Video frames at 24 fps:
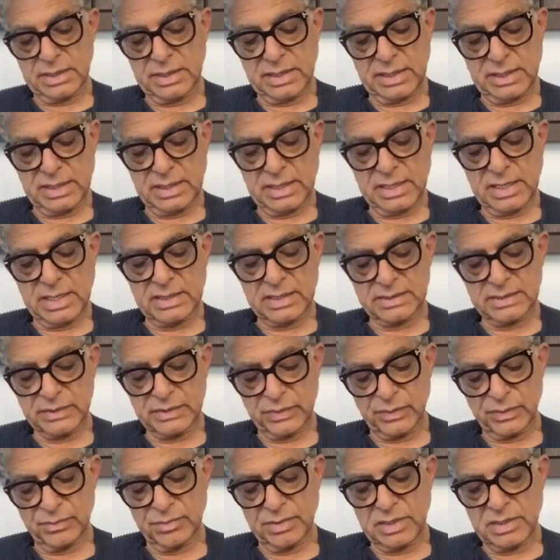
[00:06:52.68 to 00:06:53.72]
Yeah,
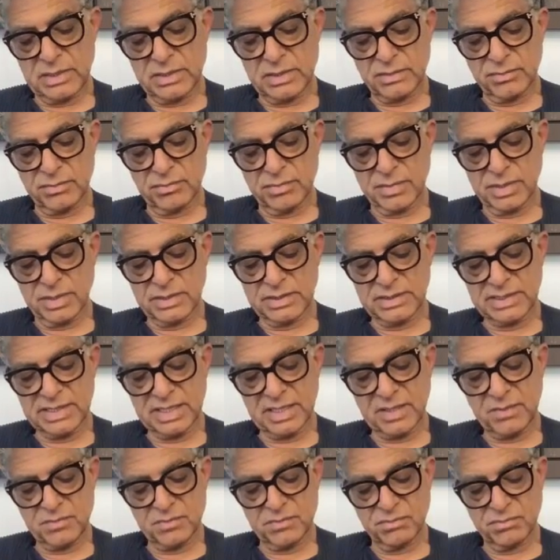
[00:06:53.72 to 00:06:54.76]
so, you know,
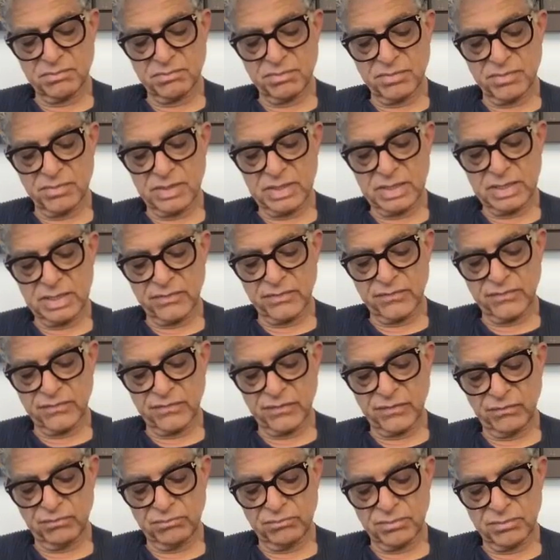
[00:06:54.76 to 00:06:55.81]
same
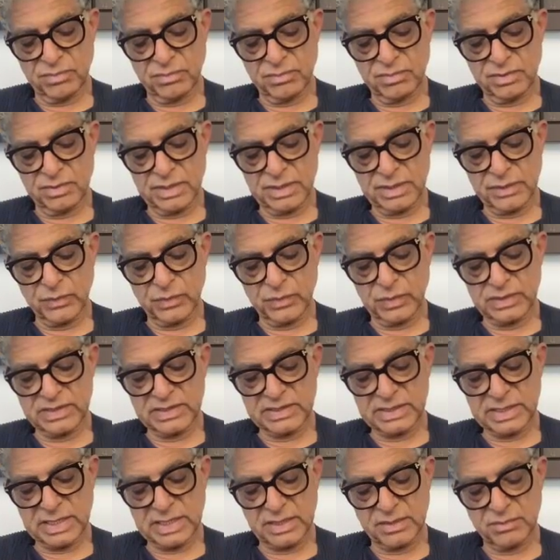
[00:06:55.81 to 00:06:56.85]
thing was
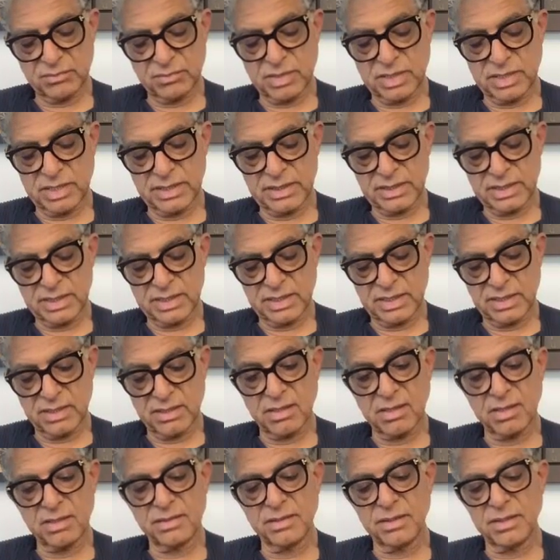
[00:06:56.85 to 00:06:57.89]
said by the
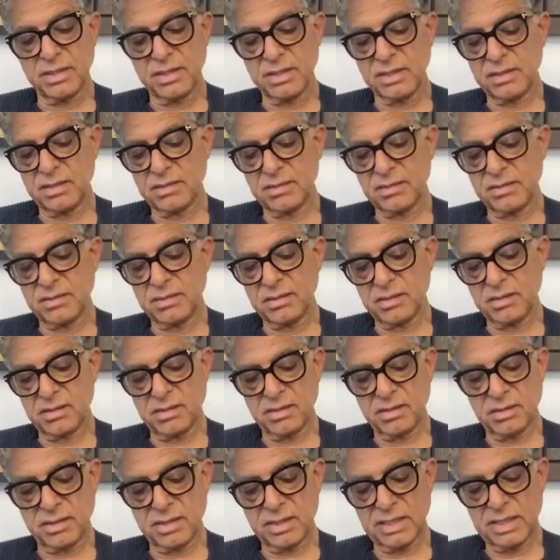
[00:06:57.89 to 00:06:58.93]
other
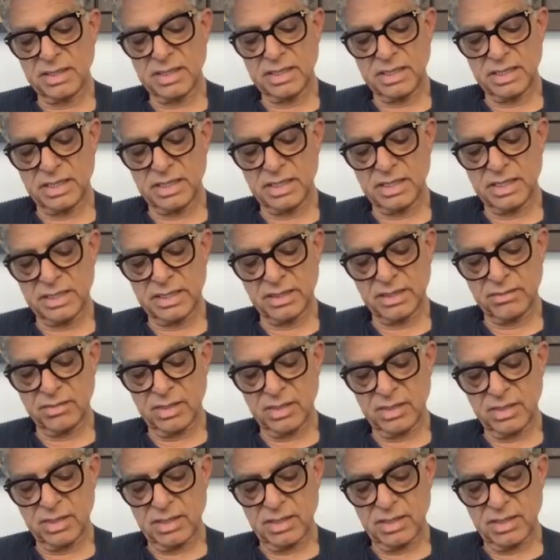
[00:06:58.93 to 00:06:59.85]
AI,